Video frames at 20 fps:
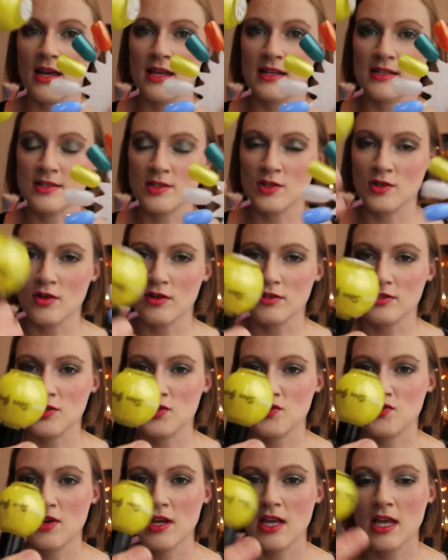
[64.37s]
It's not
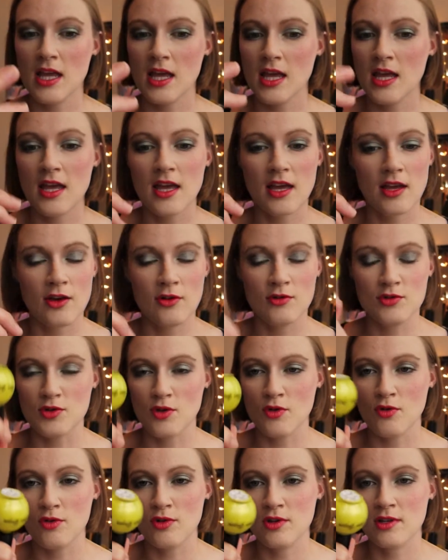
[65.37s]
streaky, goes
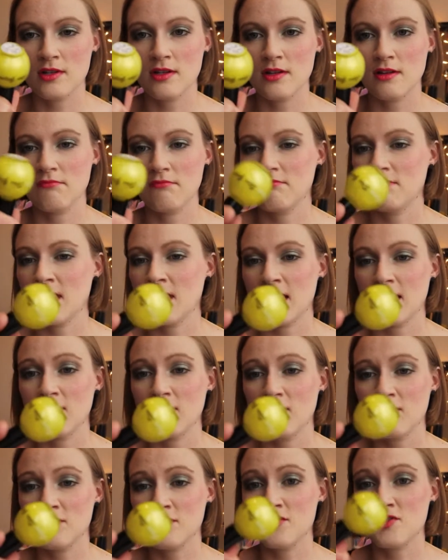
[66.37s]
on like an
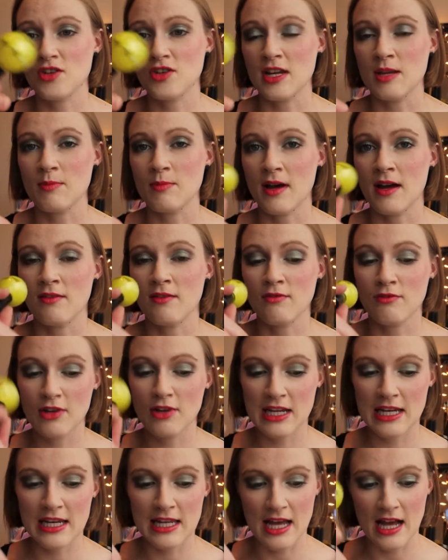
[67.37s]
utter dream. I
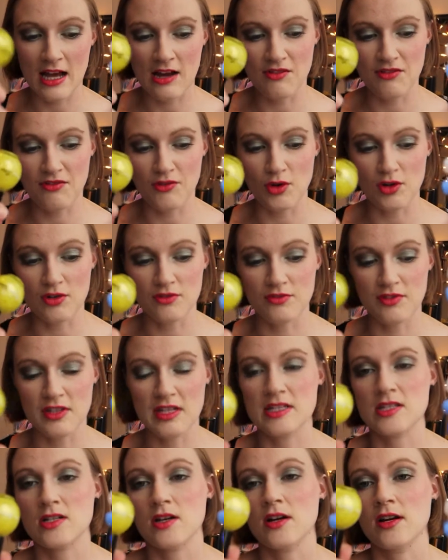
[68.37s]
really have fallen for
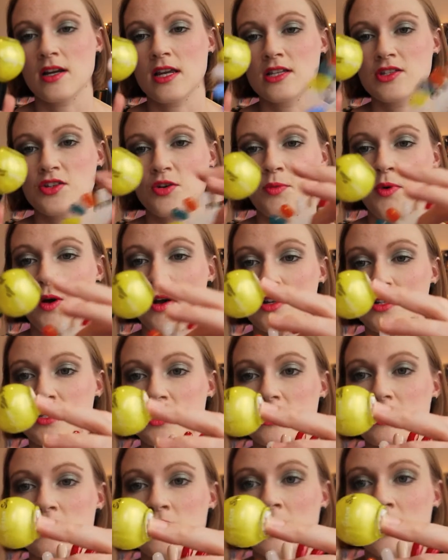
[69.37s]
these StarGazer
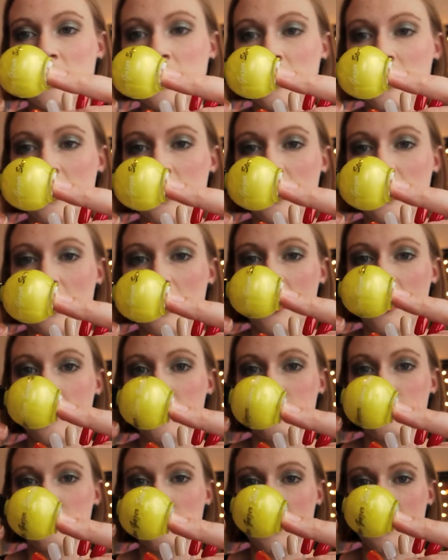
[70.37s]
polishes.
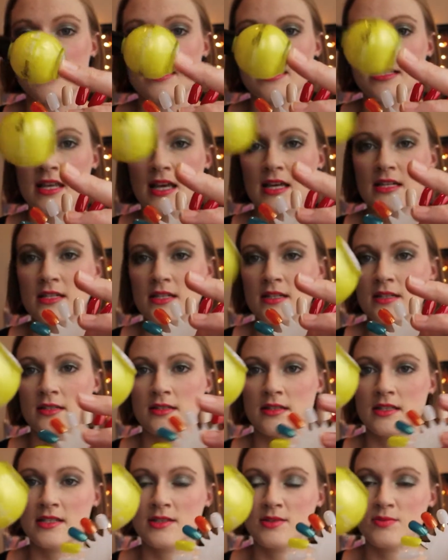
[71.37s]
As I said,
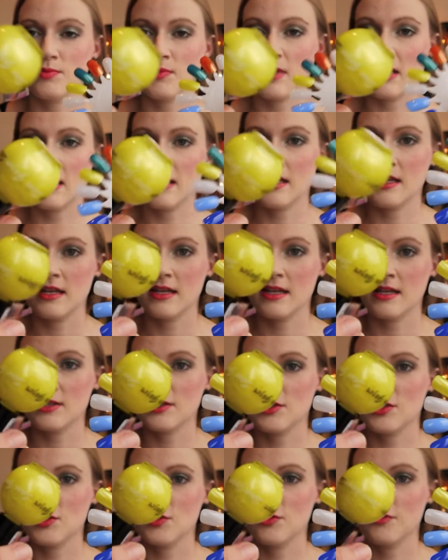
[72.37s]
this
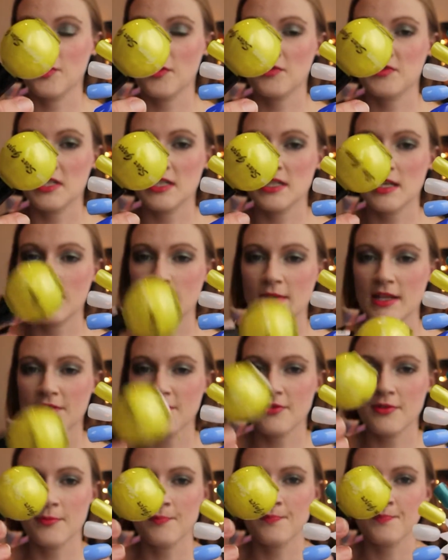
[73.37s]
$2.50, I
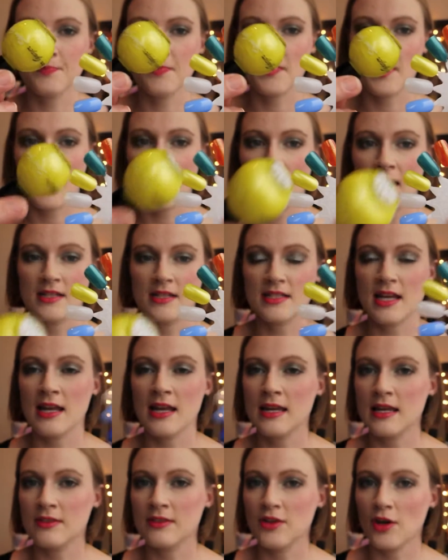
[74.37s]
believe, and I'll
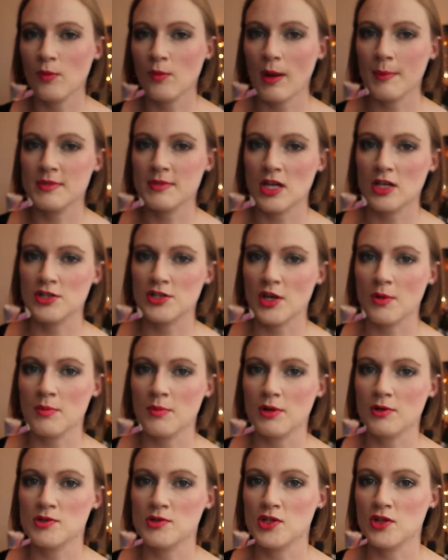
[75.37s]
link their website down
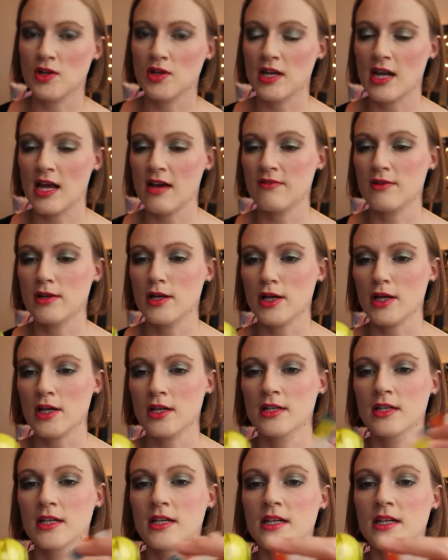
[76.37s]
below so you can have a look.